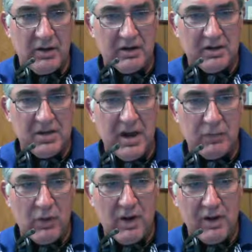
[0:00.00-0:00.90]

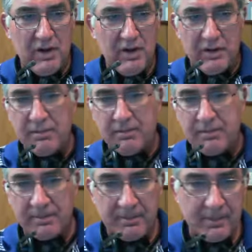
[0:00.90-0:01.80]
stop right here
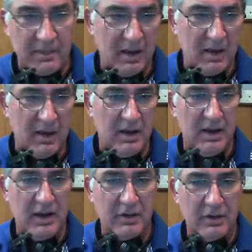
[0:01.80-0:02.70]

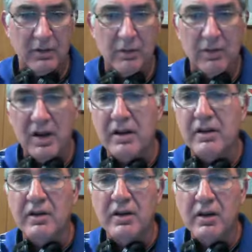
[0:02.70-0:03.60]
and go ahead
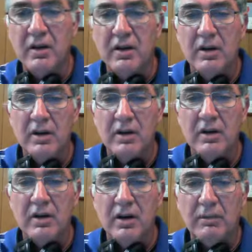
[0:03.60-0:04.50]
and
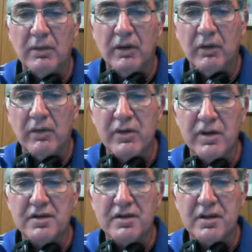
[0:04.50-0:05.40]
upload
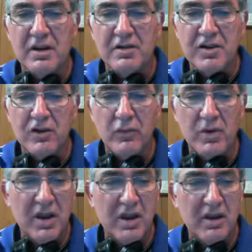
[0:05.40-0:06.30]
this and see if we
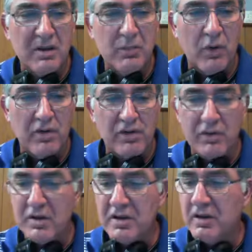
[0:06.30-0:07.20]
can get part
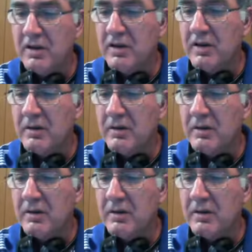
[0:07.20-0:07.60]
3 done.